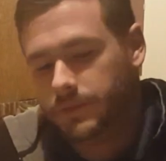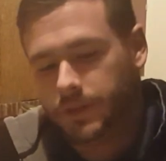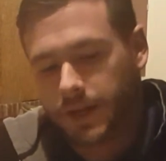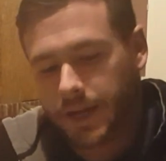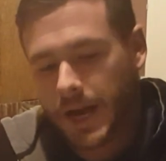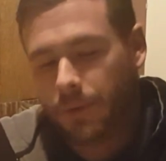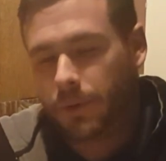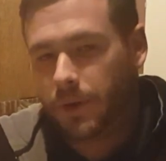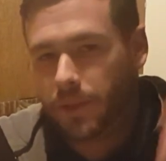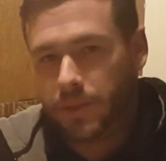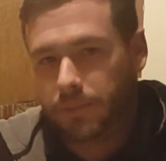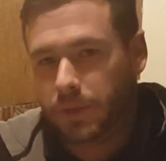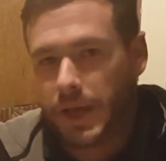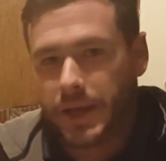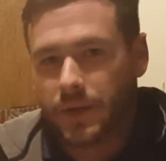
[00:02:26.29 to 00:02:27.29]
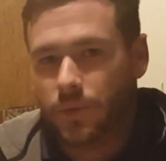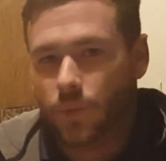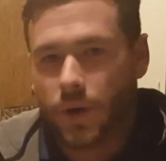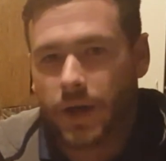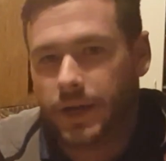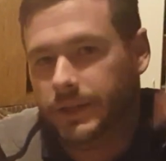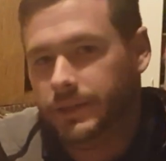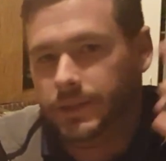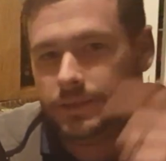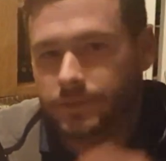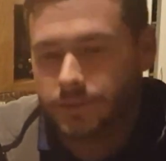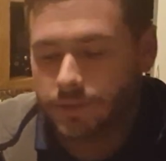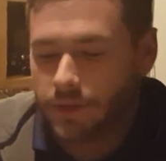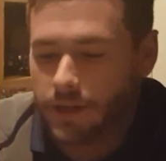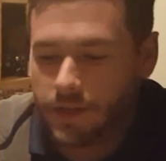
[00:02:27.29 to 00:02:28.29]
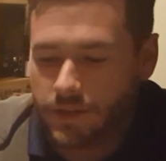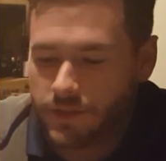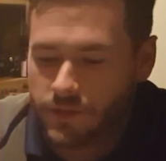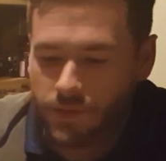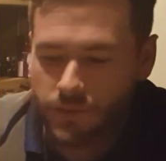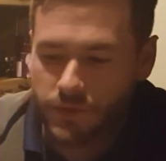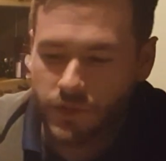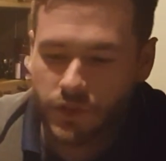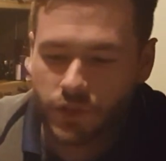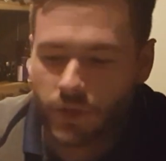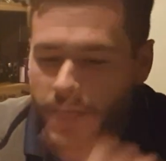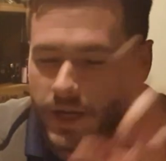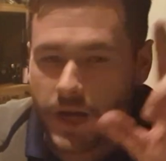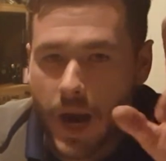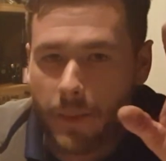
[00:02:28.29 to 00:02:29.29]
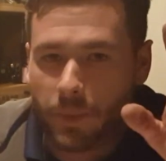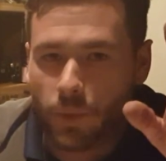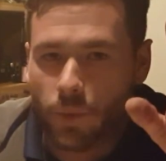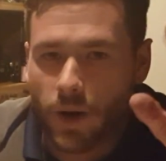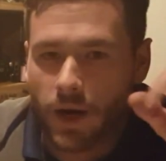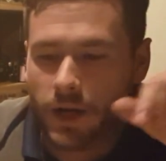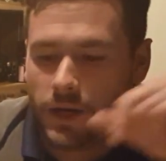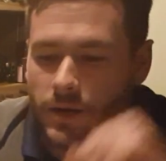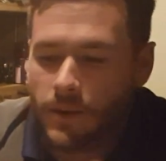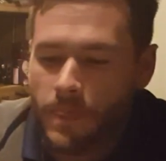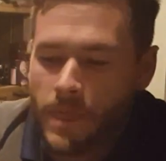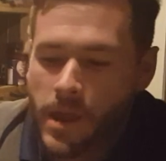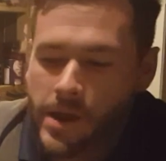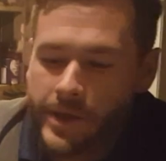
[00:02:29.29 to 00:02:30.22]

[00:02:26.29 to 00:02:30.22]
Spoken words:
I got rid of the black and white. I just used a straight copper wire.